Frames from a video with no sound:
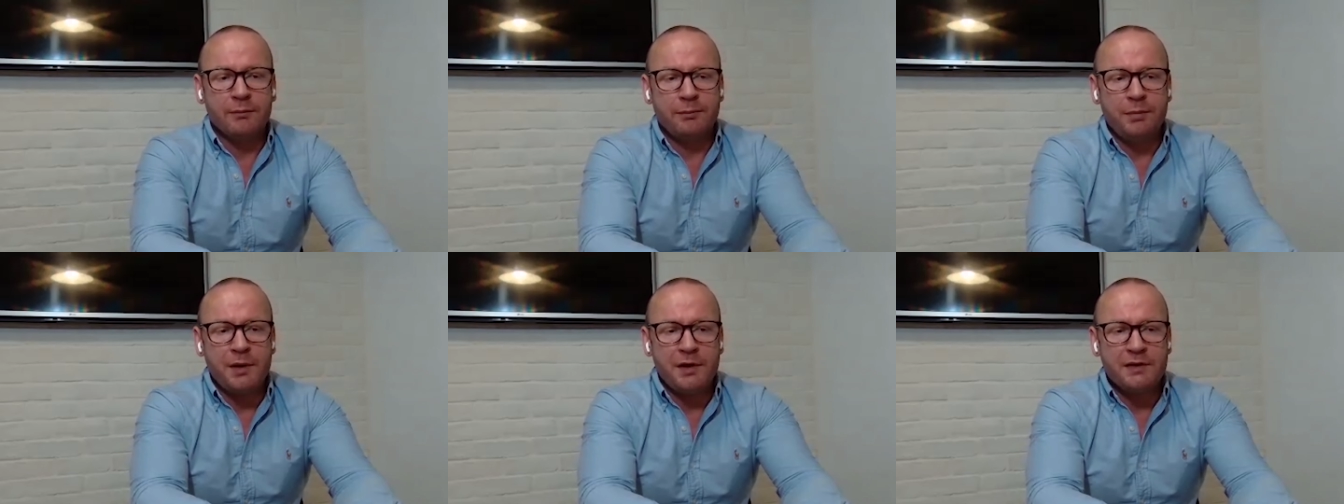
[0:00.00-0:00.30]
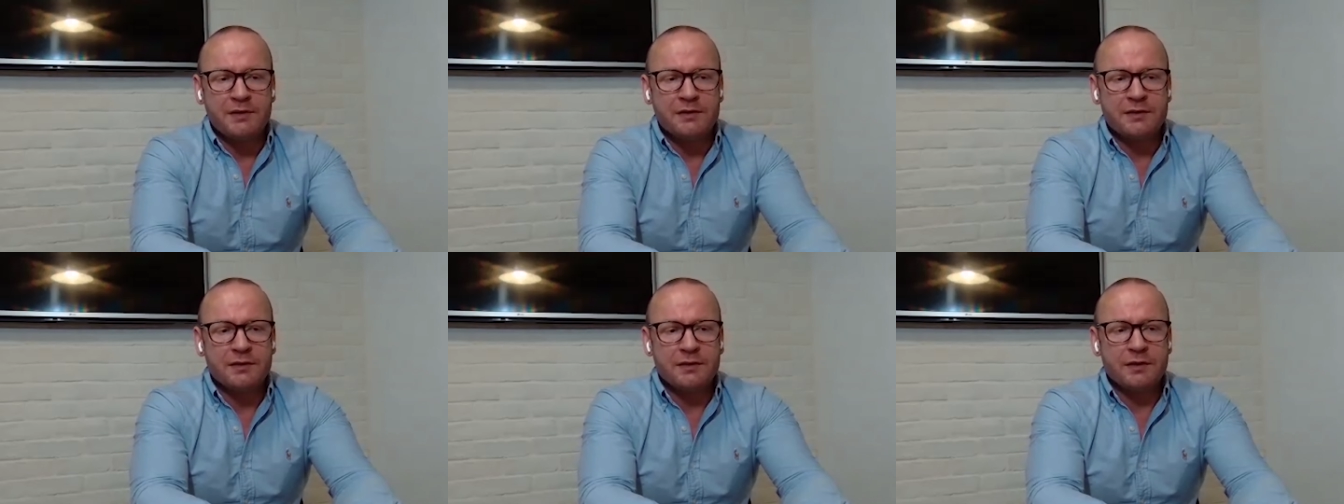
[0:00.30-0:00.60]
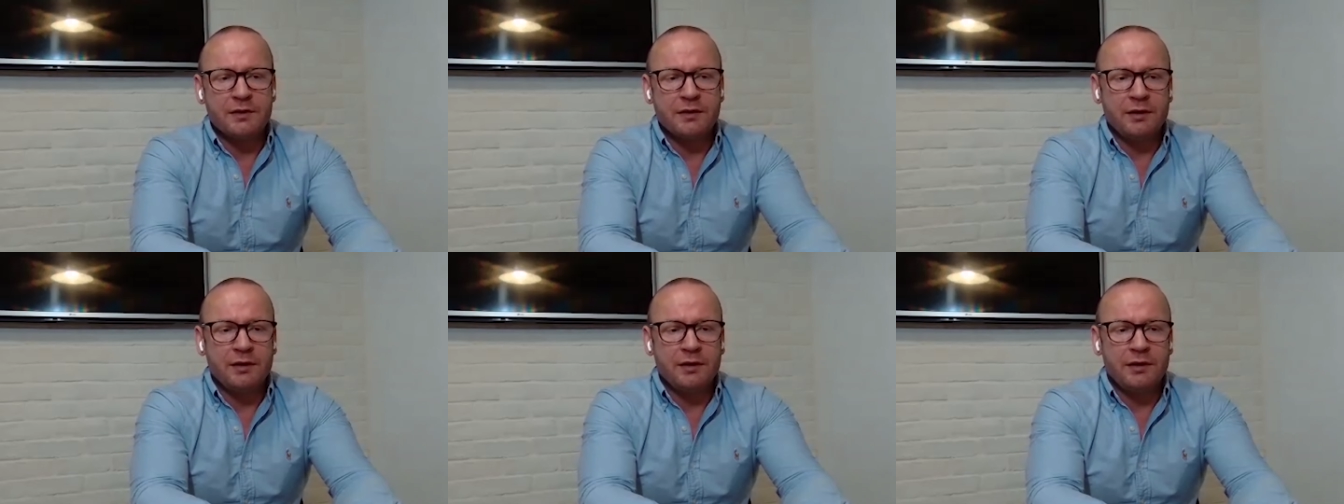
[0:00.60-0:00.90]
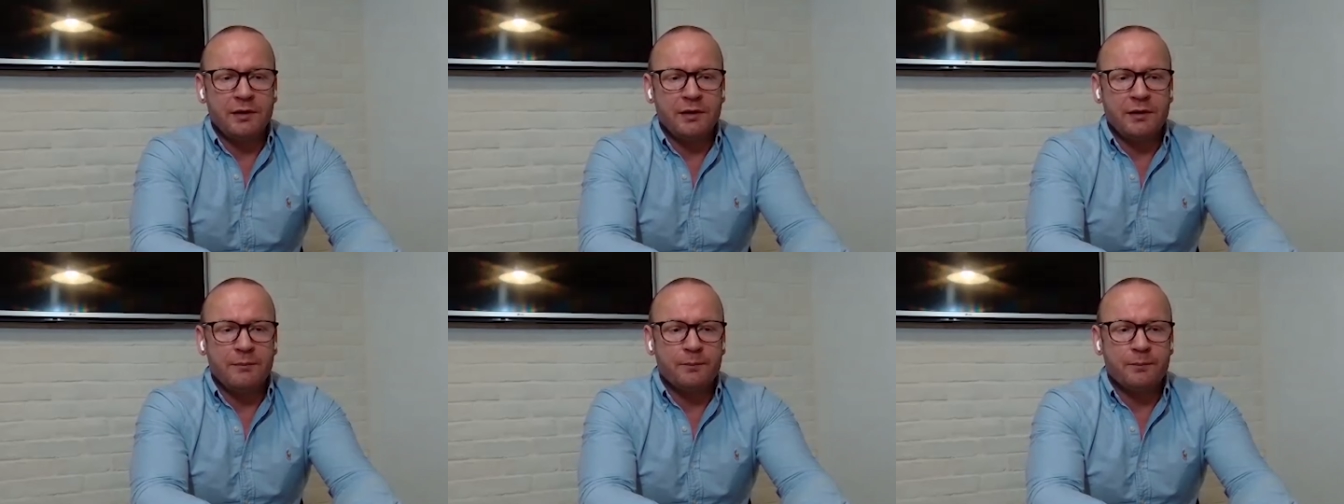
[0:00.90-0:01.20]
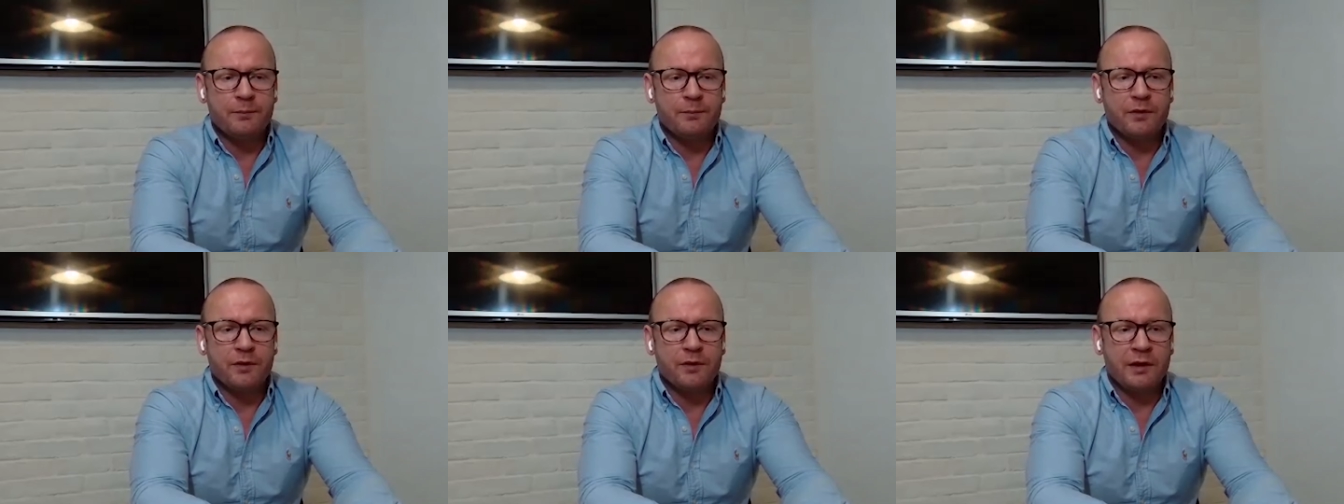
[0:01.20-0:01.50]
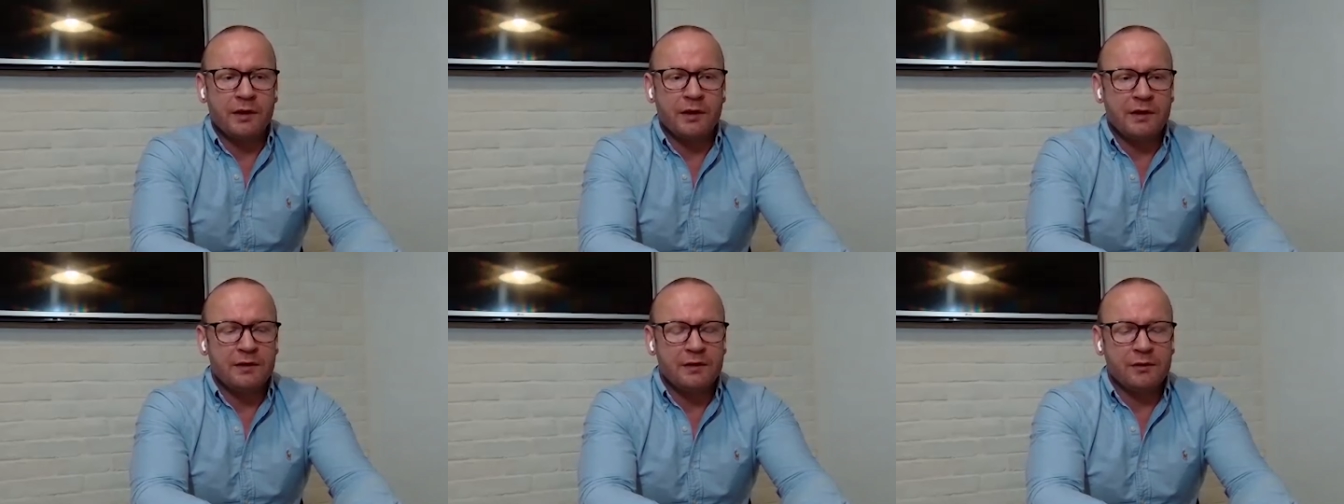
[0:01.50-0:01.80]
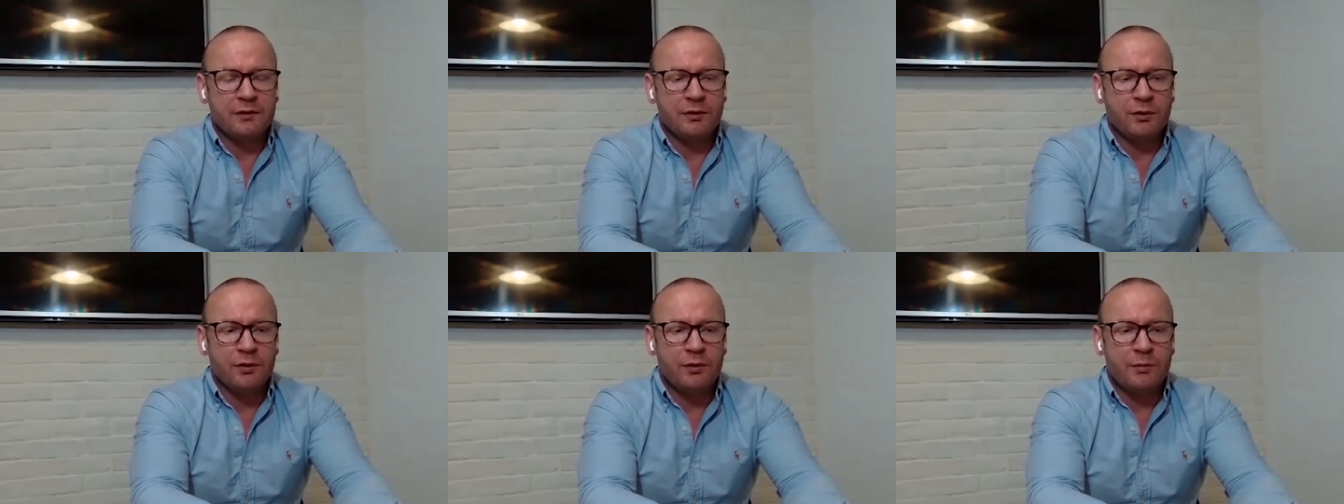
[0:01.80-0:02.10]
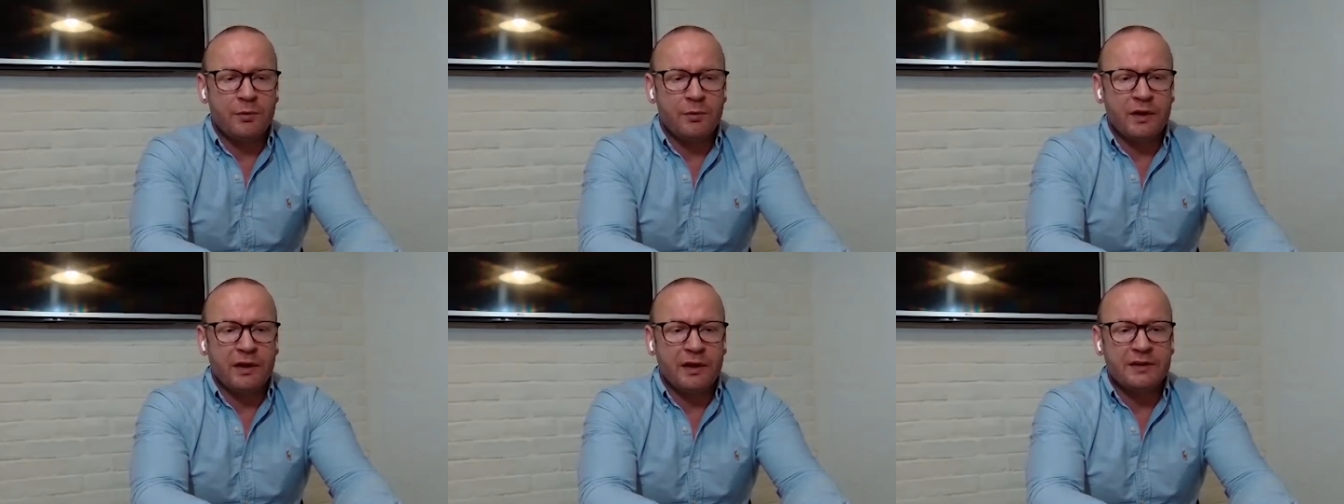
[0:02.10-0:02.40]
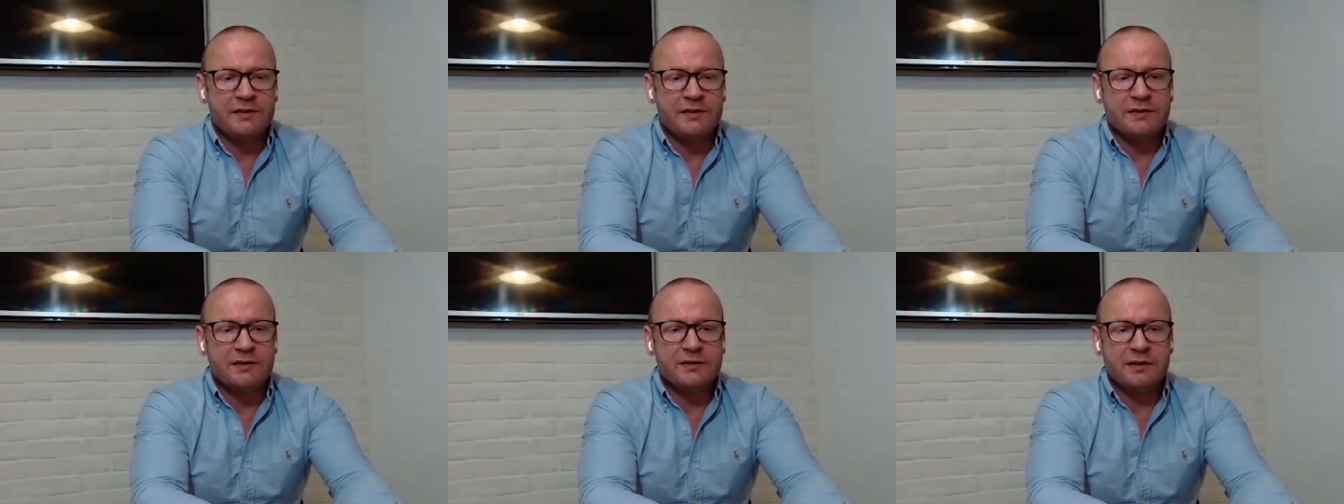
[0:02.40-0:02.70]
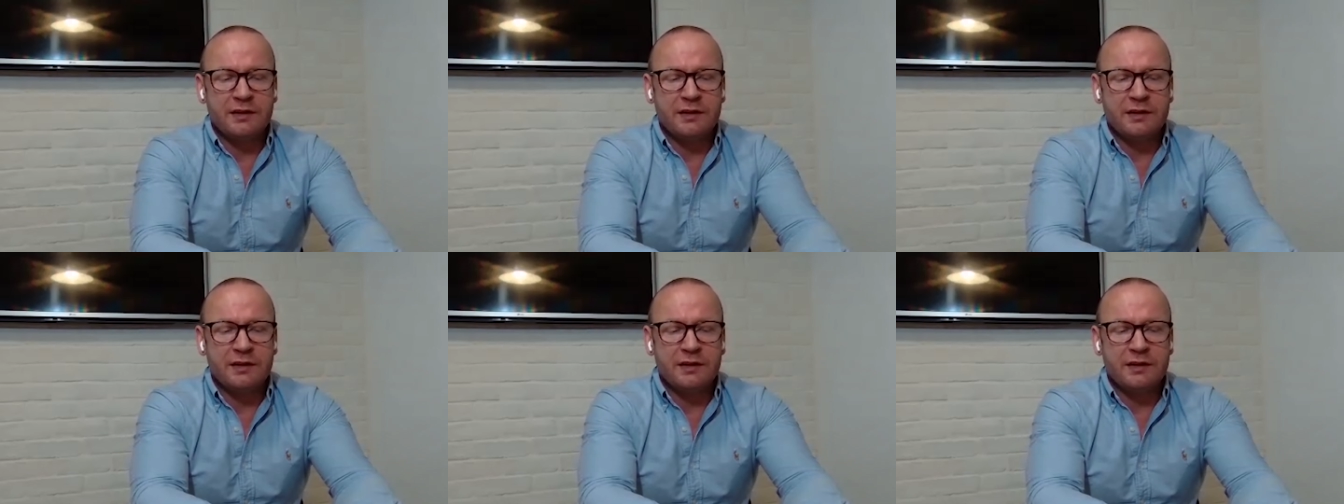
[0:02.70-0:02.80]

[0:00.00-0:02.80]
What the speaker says: but in normal cases,